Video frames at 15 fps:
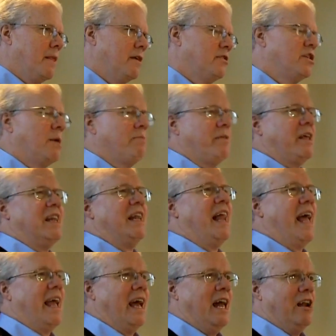Something
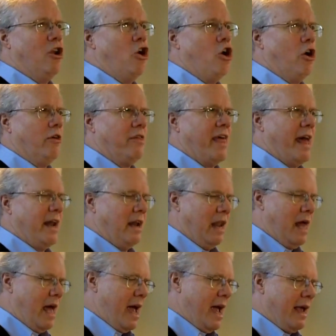along that
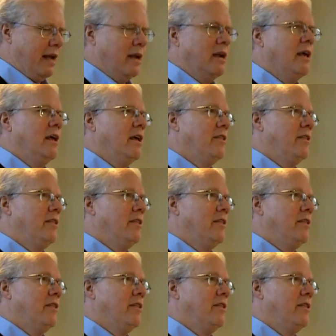line